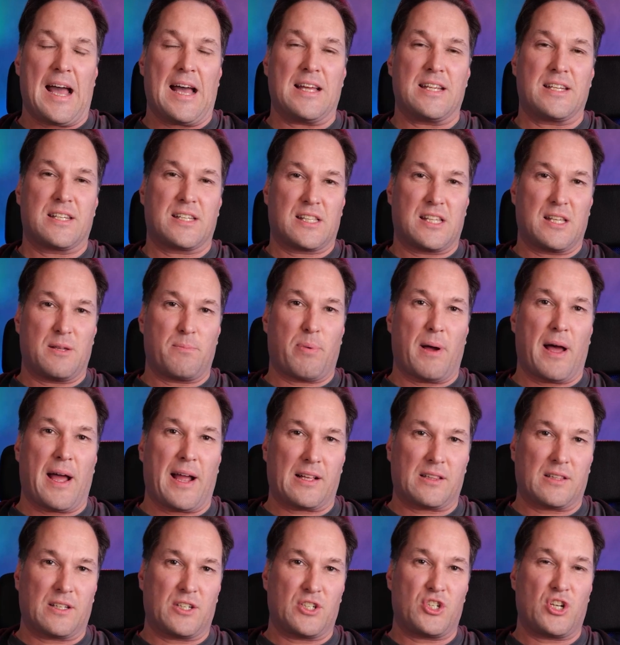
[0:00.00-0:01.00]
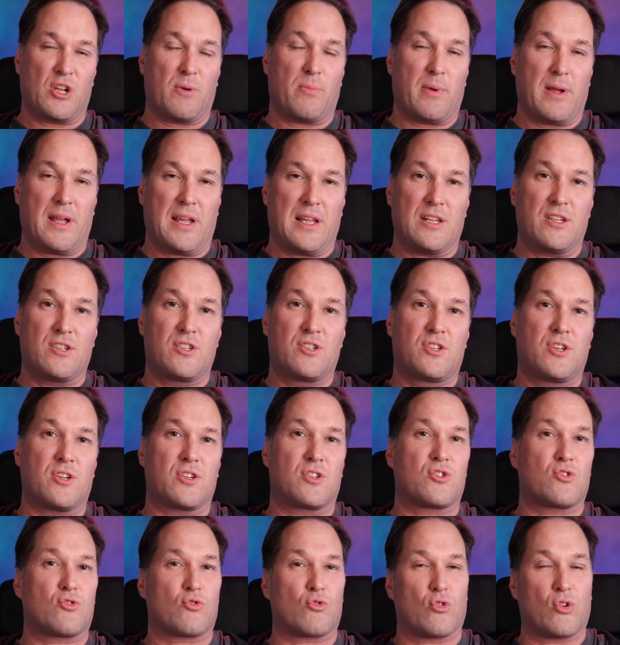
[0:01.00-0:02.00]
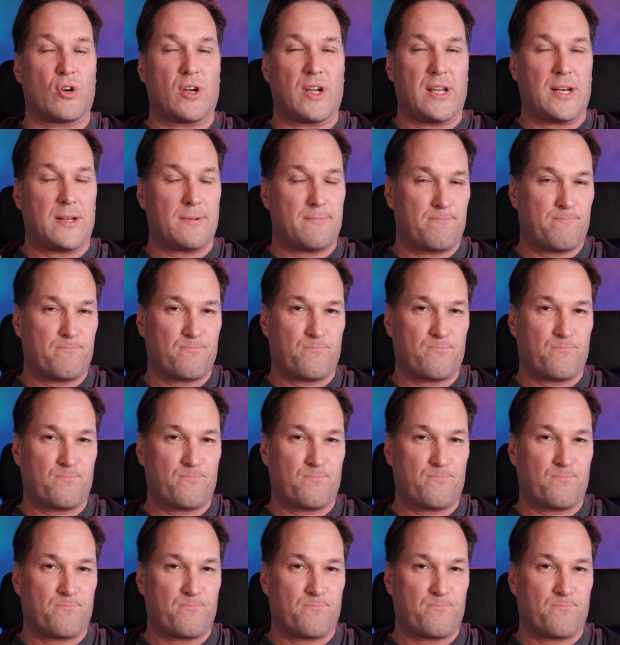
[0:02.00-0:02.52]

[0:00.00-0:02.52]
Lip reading: as the Packlid ship is destroyed.